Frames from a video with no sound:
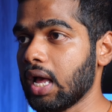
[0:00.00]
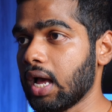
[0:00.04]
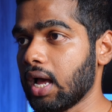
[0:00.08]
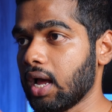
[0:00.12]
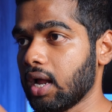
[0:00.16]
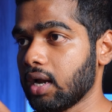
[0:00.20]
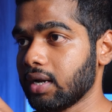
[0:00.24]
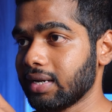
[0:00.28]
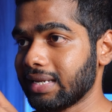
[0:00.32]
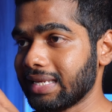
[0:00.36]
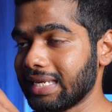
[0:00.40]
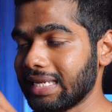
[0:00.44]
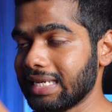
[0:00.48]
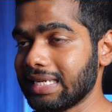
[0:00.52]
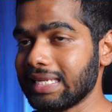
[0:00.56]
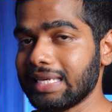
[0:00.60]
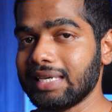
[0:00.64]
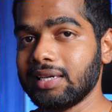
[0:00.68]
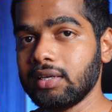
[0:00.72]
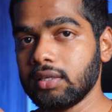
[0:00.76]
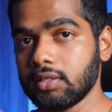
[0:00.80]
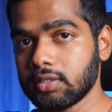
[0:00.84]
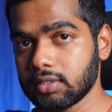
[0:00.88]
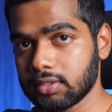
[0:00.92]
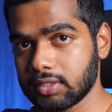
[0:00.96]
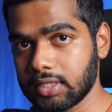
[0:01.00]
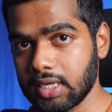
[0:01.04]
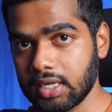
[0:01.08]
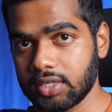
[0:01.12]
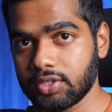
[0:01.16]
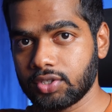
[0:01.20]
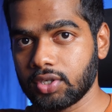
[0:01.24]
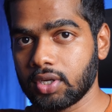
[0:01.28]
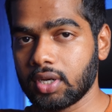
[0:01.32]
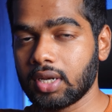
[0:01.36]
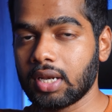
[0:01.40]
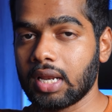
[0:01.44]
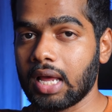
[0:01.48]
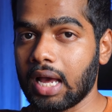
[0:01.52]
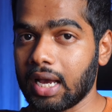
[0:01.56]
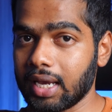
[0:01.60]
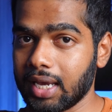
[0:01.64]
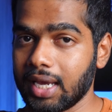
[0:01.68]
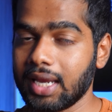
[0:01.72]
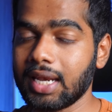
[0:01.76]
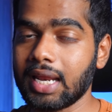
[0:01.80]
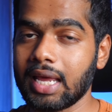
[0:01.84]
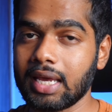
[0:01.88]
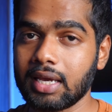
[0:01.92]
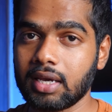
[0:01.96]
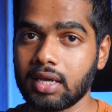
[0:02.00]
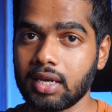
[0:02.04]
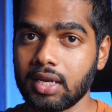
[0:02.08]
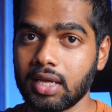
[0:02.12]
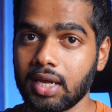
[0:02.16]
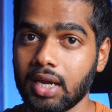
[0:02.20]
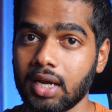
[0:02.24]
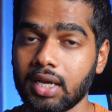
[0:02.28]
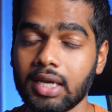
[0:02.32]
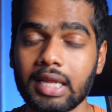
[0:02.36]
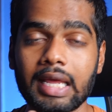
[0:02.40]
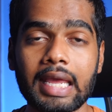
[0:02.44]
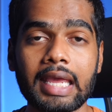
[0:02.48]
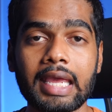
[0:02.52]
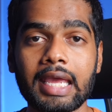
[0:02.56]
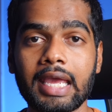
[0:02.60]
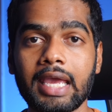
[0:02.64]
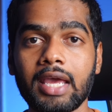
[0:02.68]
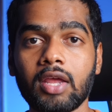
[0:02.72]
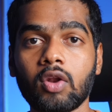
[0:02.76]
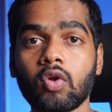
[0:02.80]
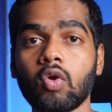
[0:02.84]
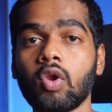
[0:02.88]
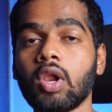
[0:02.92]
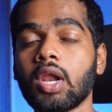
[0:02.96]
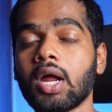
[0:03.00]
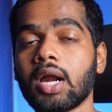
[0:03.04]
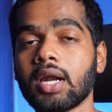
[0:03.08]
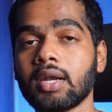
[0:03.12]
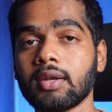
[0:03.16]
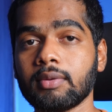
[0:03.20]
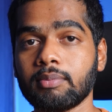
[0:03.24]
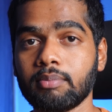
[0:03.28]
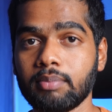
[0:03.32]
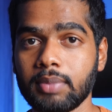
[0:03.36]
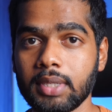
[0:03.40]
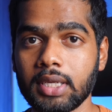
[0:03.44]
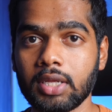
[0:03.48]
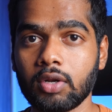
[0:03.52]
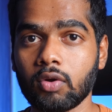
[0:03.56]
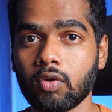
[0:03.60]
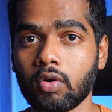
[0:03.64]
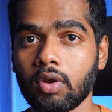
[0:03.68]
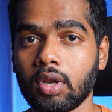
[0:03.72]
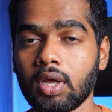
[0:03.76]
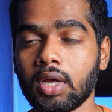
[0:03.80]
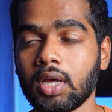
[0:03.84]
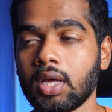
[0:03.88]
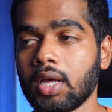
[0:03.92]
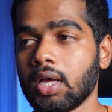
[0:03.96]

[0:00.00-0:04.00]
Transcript: and in each section again I create A roll and B roll.